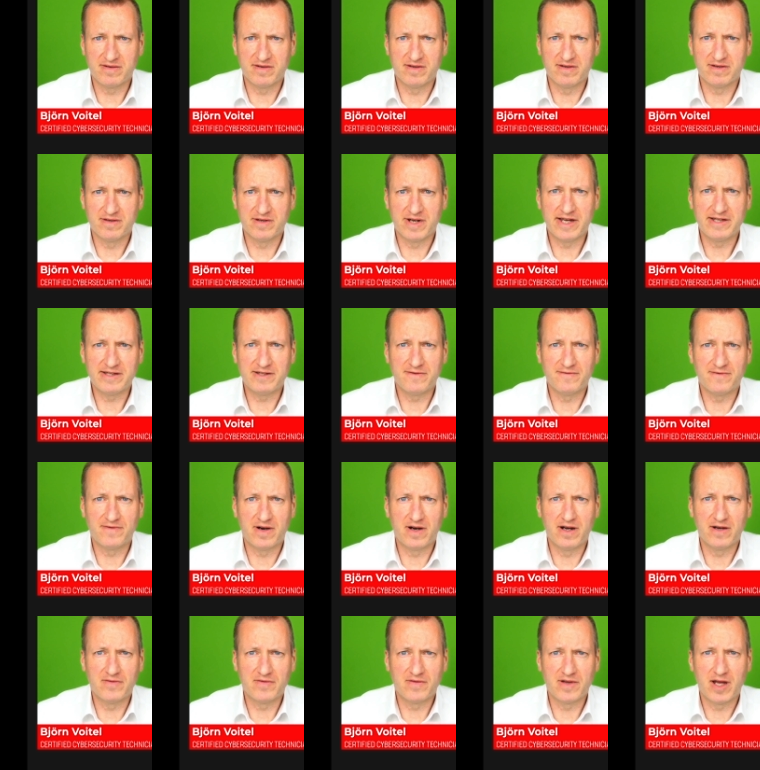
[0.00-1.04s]
uh,
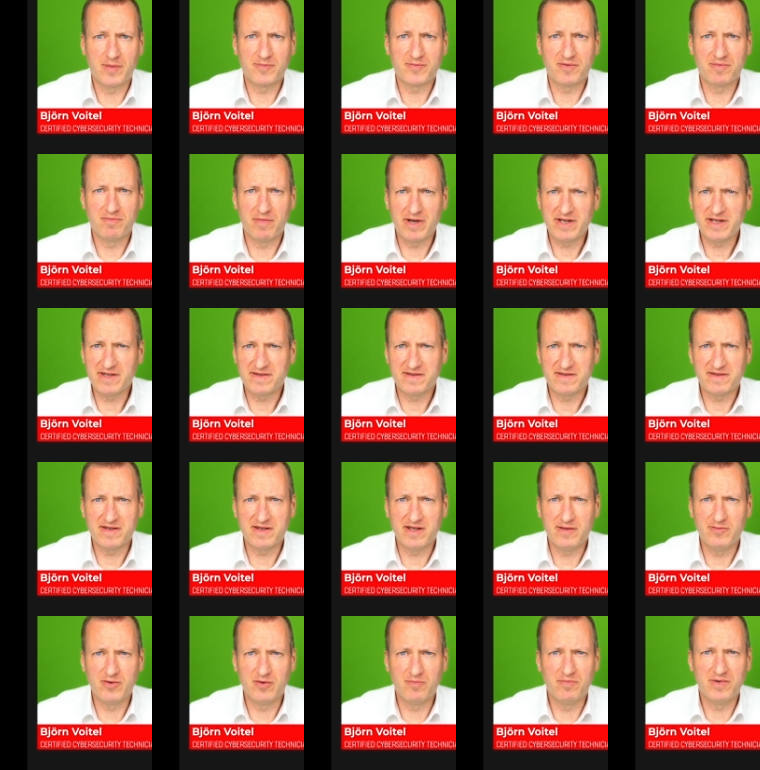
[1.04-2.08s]
85 labs may
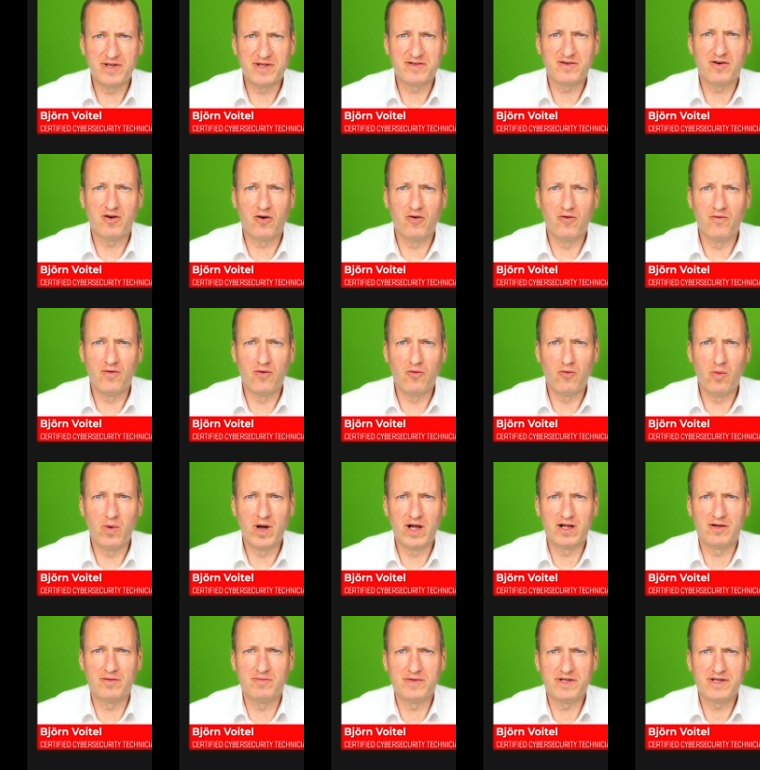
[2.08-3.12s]
seem a bit
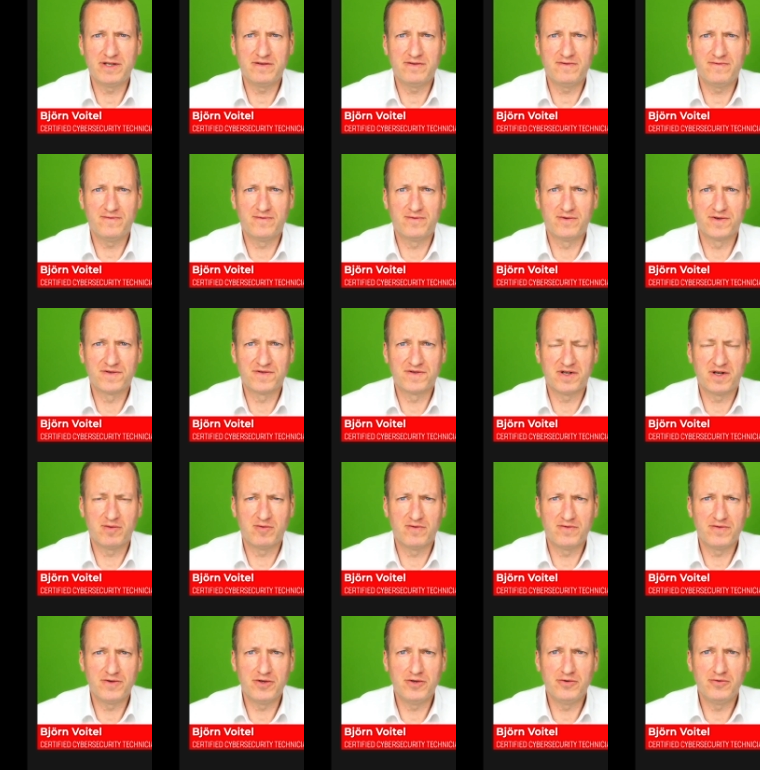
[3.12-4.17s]
overwhelming for some
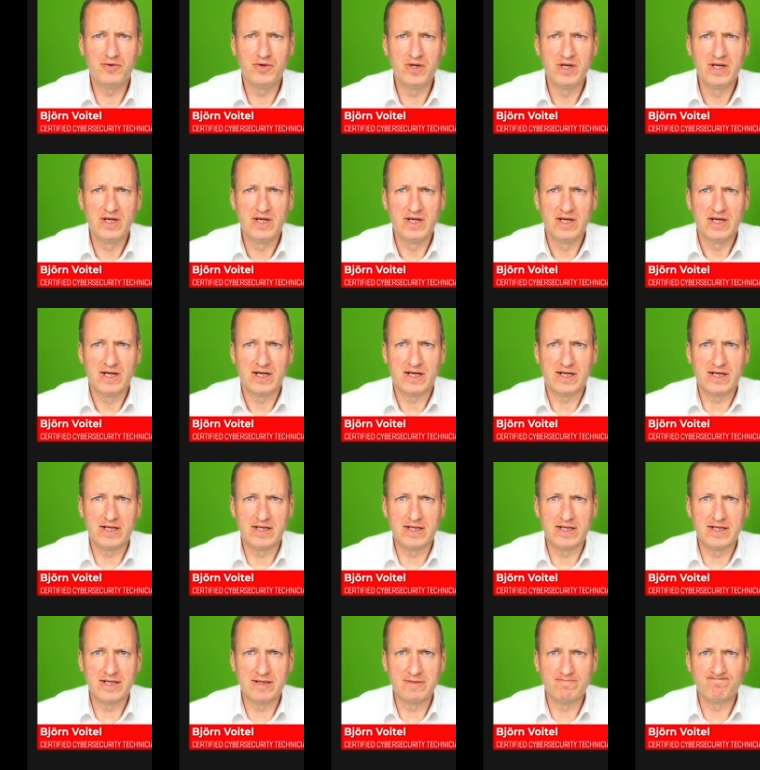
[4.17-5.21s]
of you.
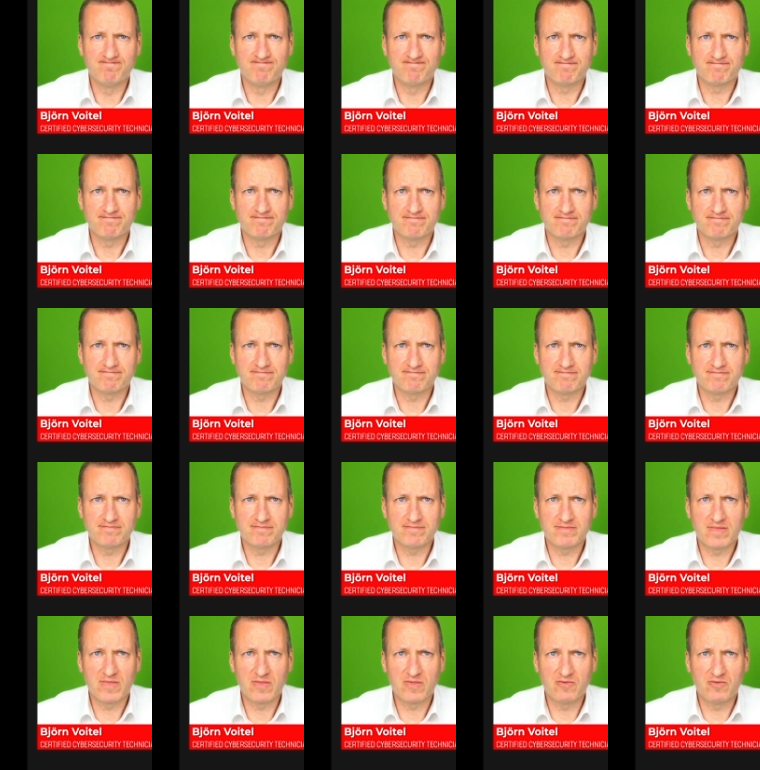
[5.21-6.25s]
Um,
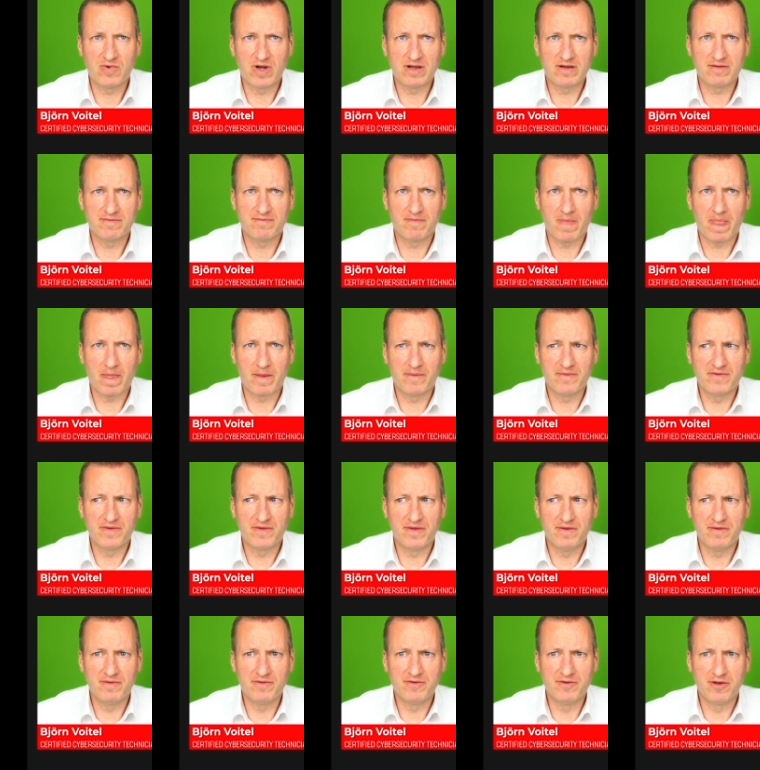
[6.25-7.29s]
well,
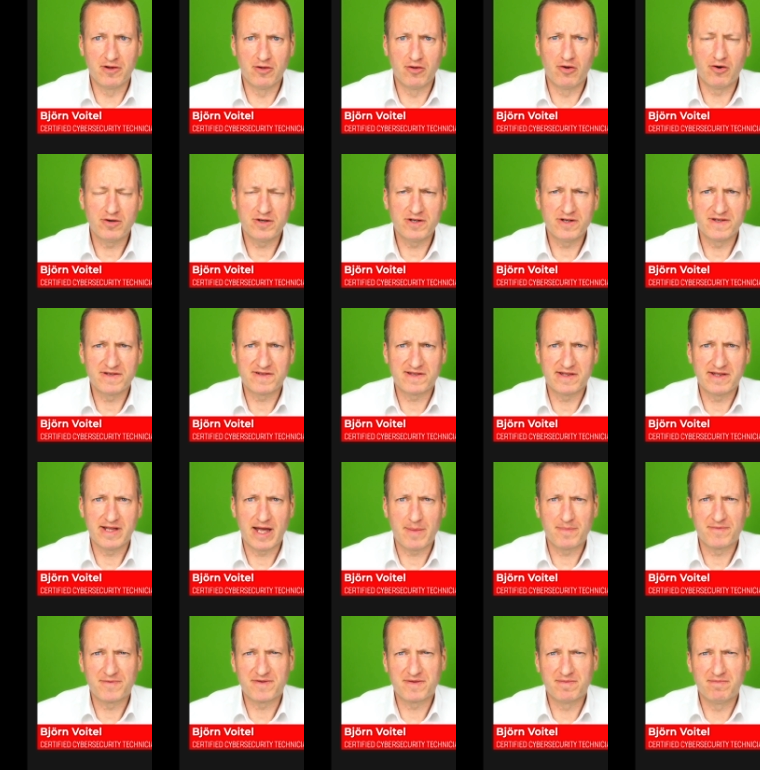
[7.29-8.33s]
the longest
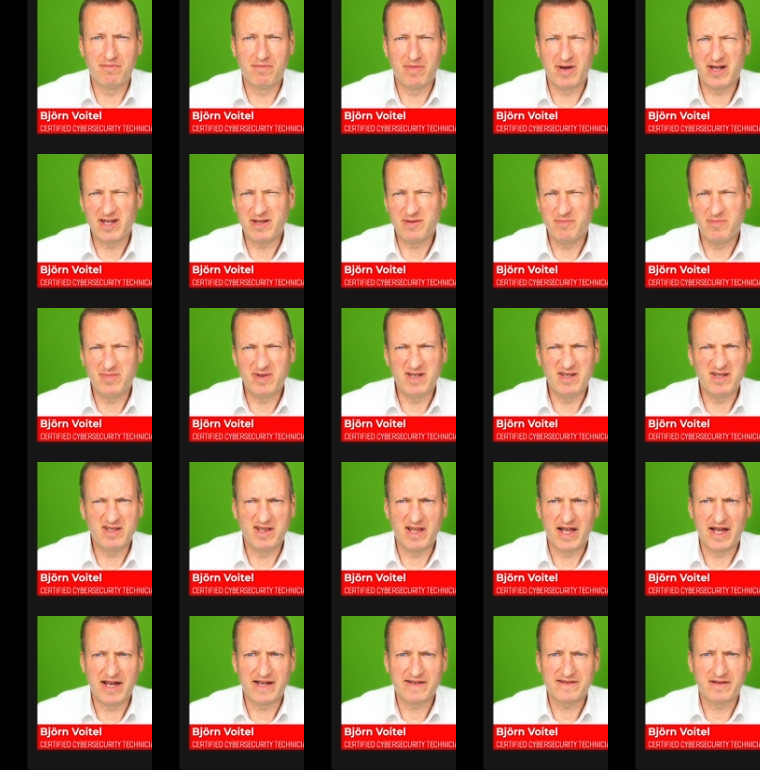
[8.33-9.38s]
labs may be
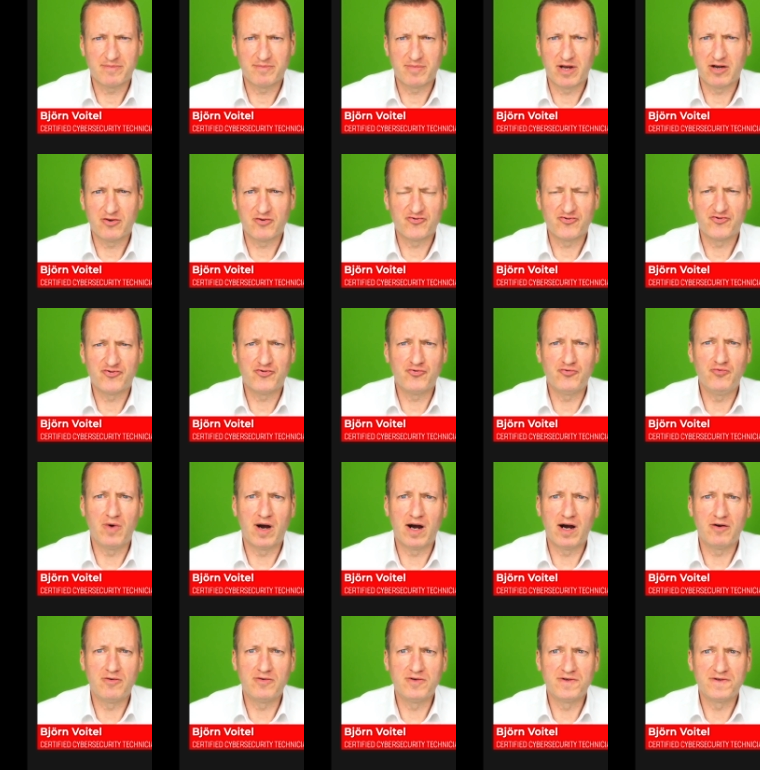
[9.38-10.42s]
last about two
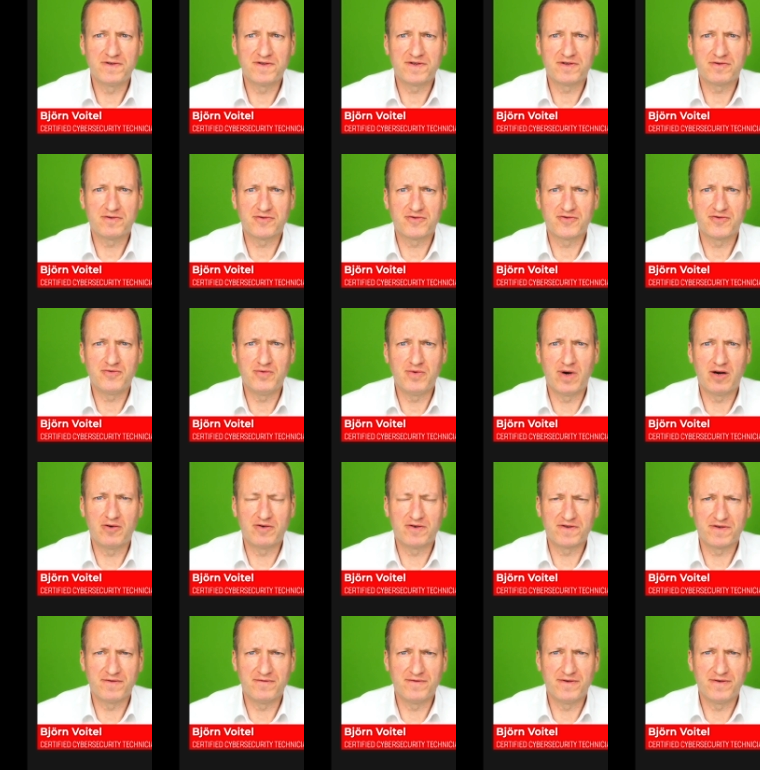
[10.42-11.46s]
hours or two
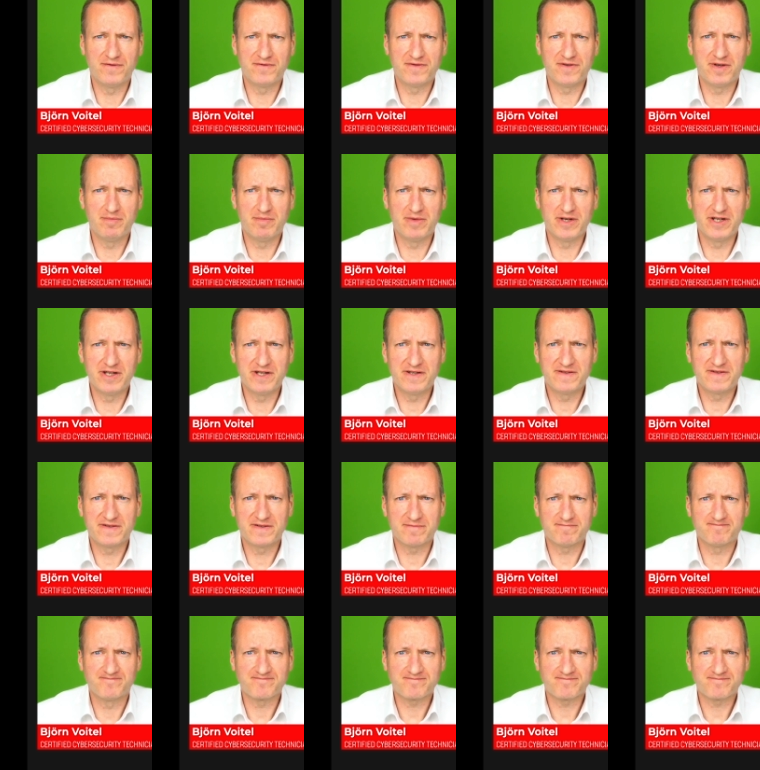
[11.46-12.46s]
hours and 15 minutes.